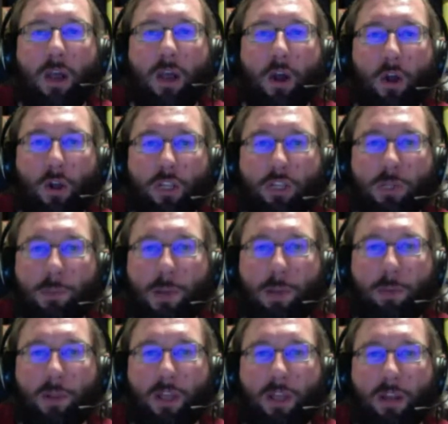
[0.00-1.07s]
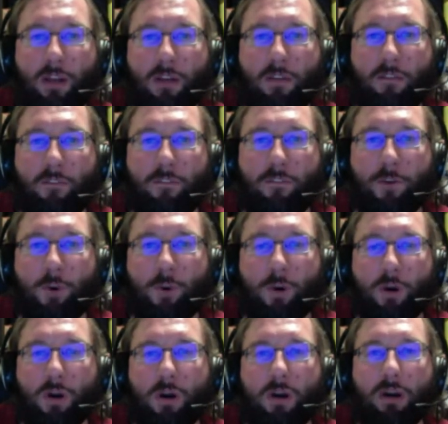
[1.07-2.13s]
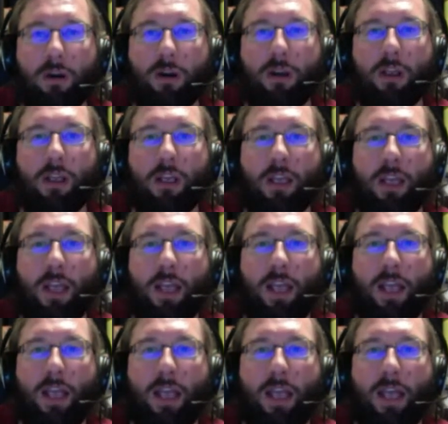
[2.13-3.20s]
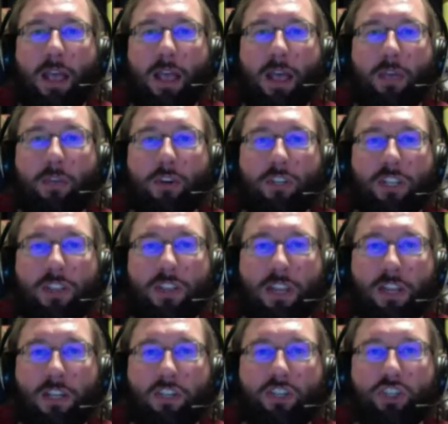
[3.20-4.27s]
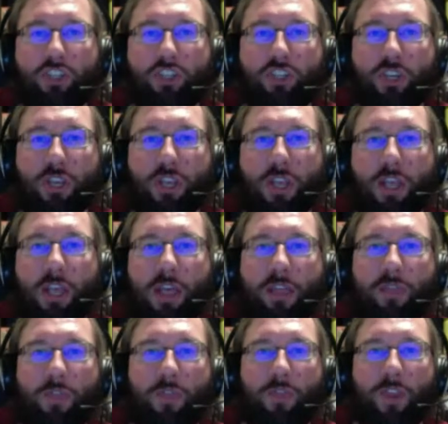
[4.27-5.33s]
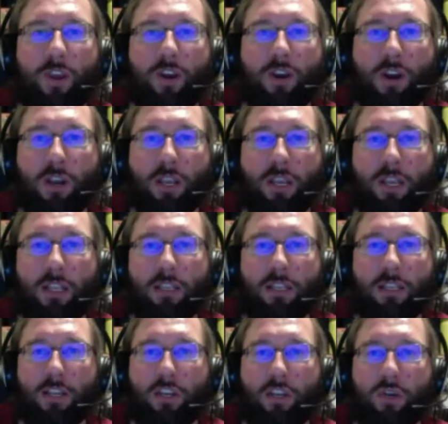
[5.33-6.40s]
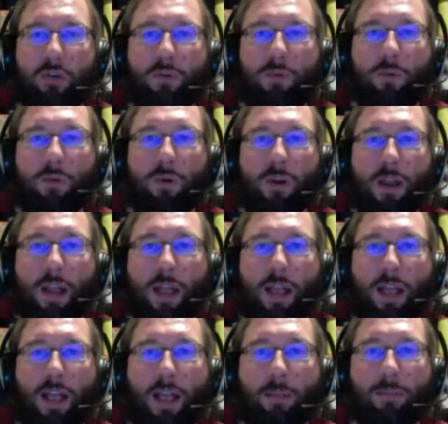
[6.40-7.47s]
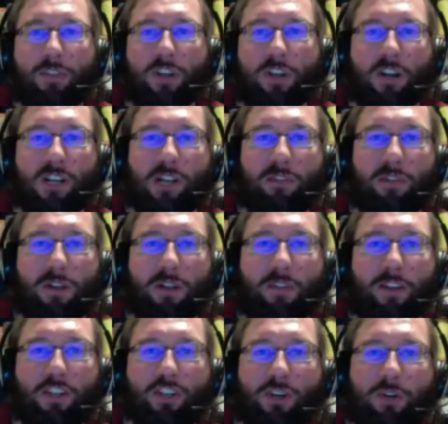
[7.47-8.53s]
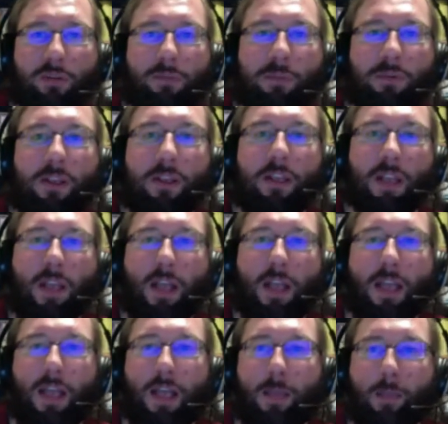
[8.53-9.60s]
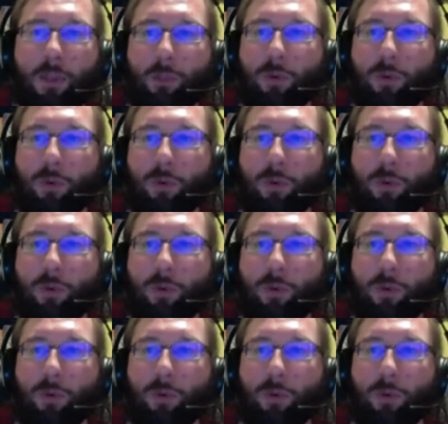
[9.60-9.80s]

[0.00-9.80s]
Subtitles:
Also in the pipeline for 13th Age, there is a new start level adventure by the